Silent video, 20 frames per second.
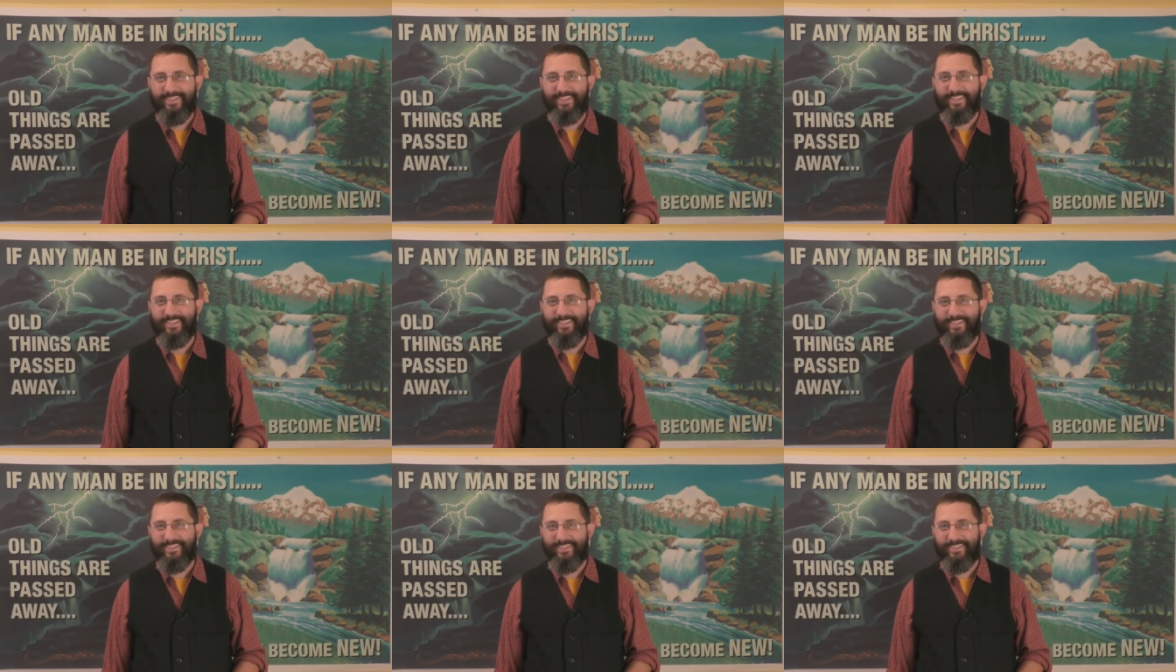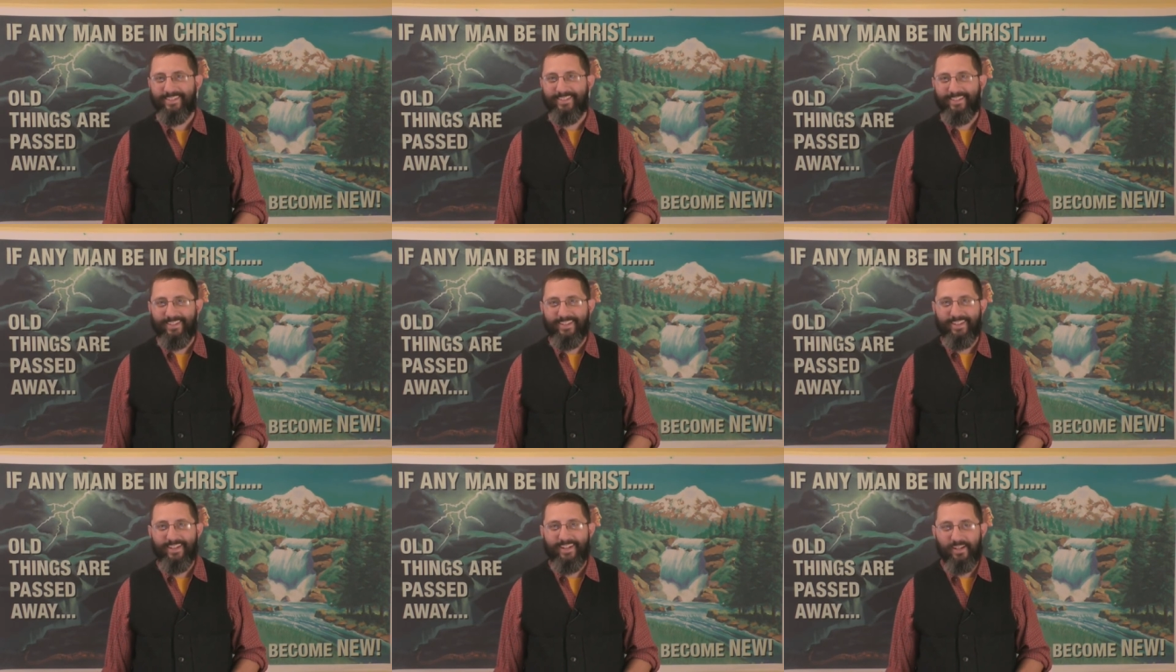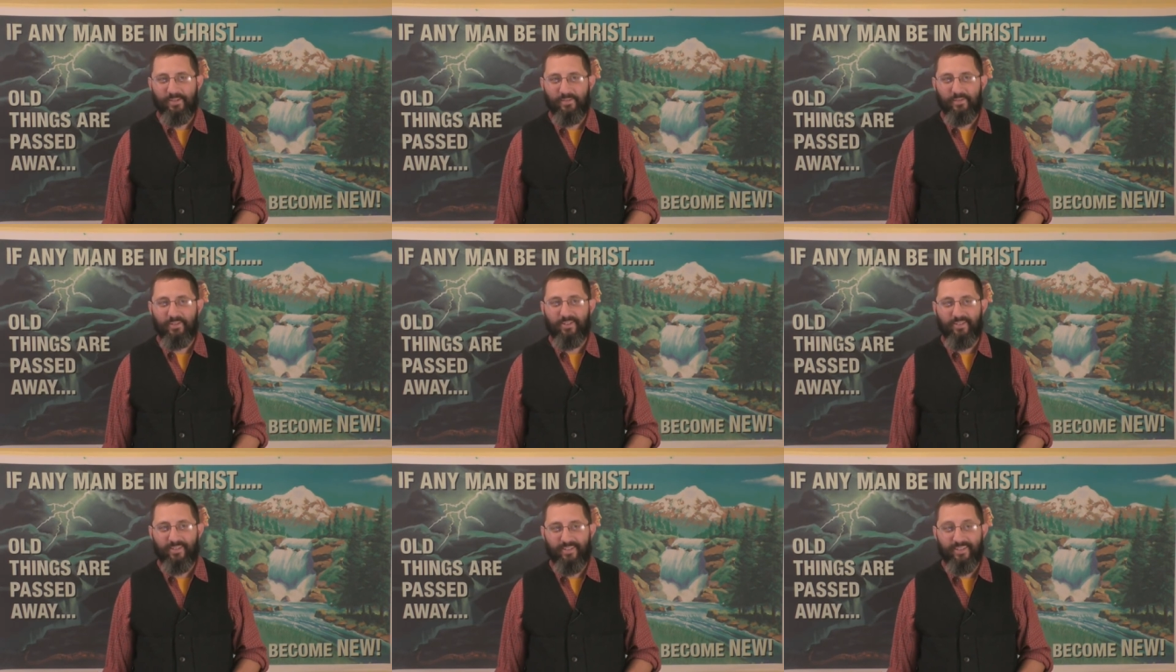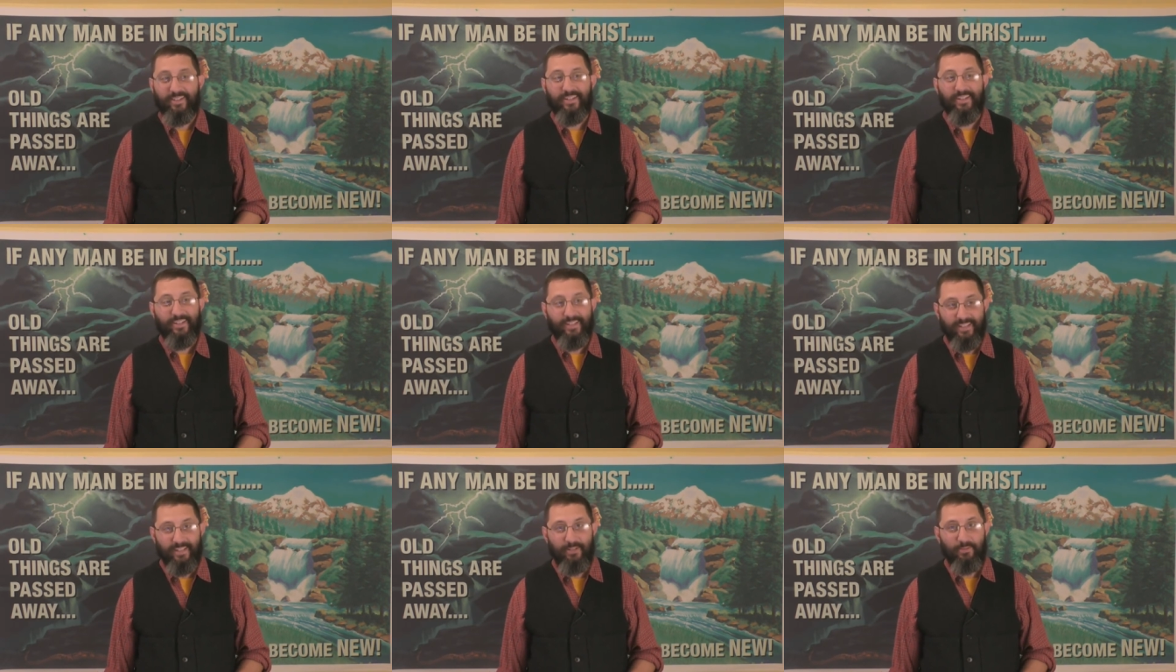you know, and we are going,
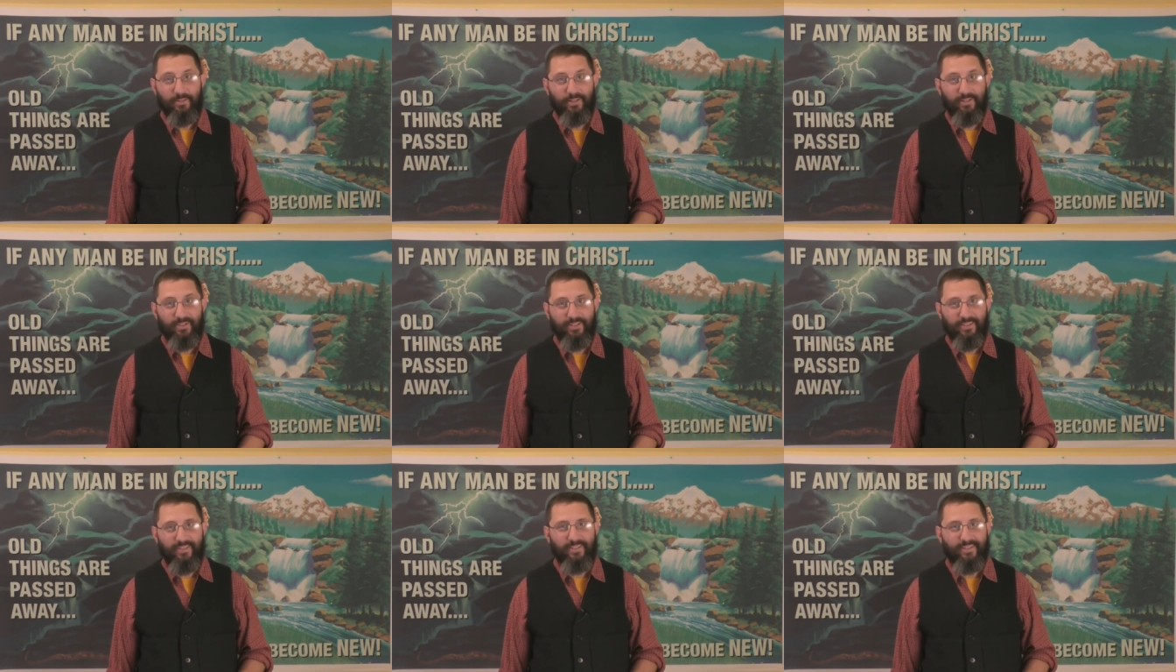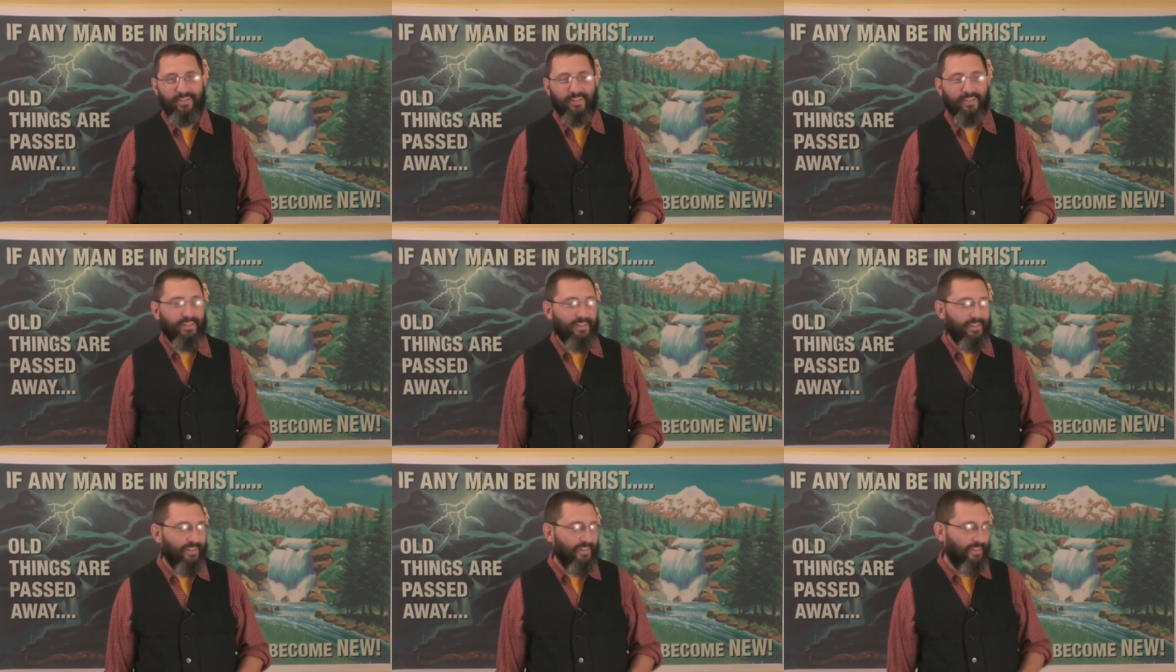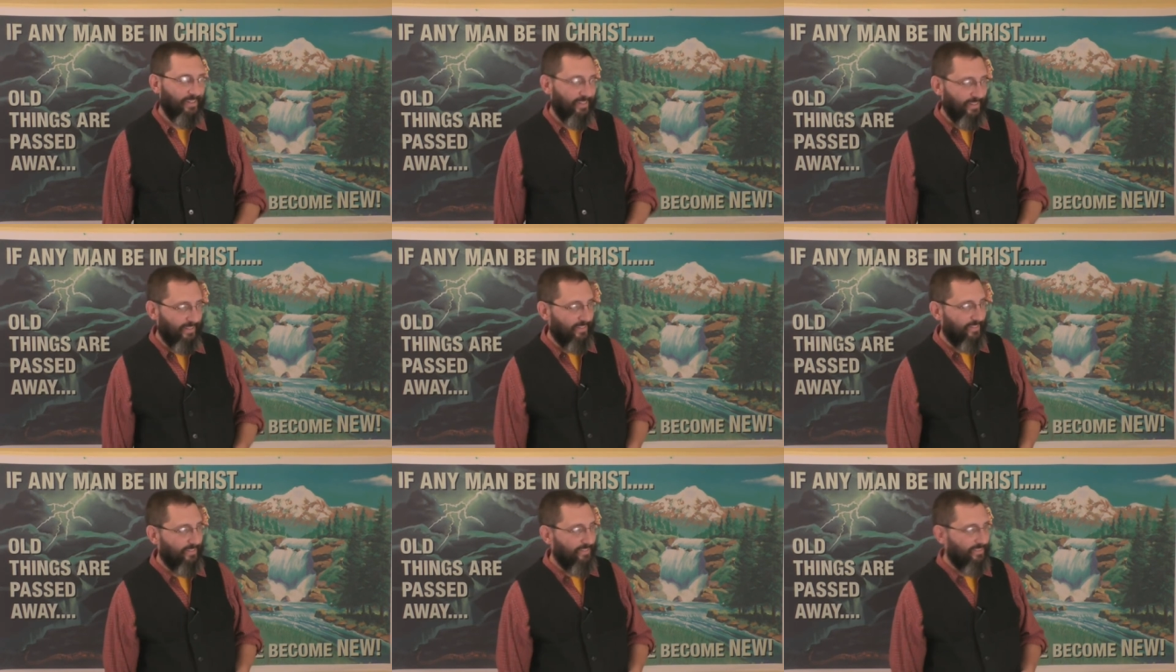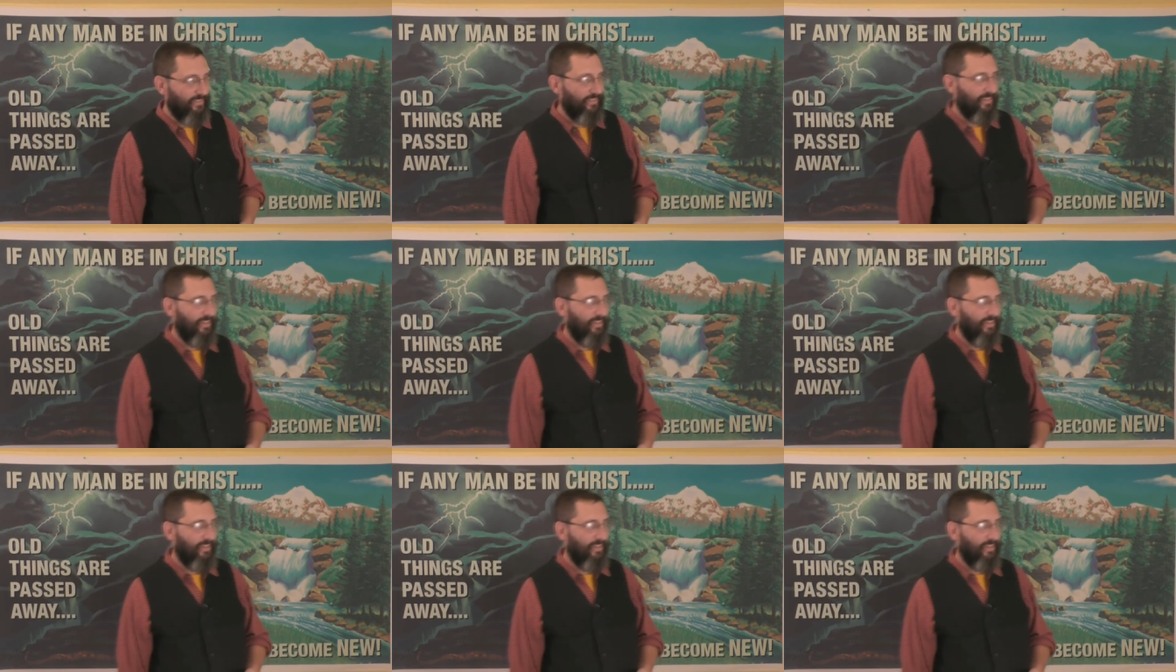yeah, we do too, you know.